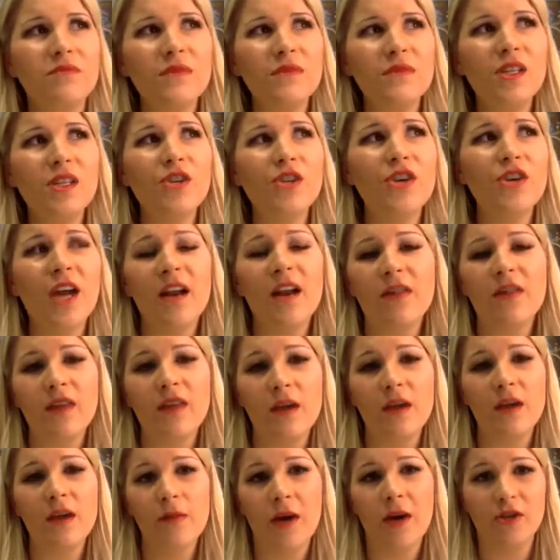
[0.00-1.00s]
you got to
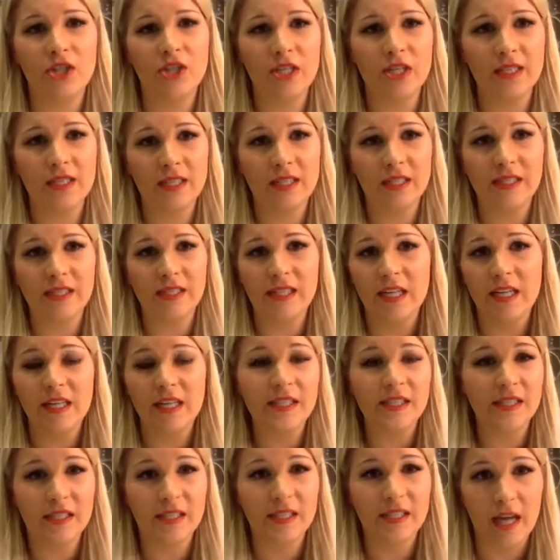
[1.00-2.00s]
think about Jesus and
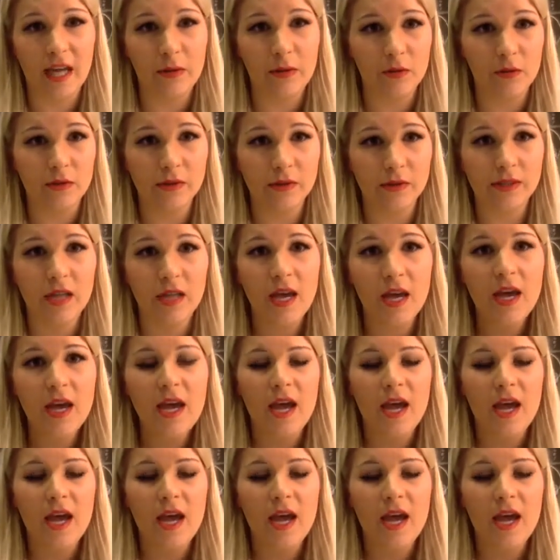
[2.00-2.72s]
his disciples.